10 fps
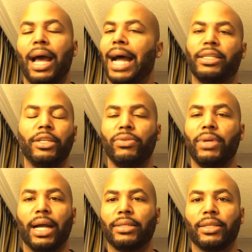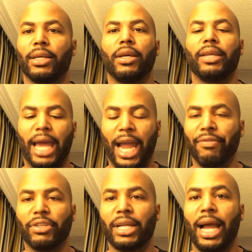I teach you guys this, the
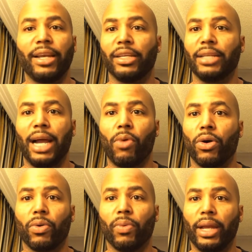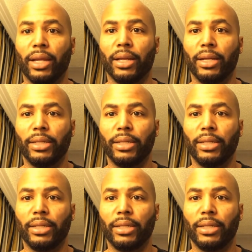average guy does not walk away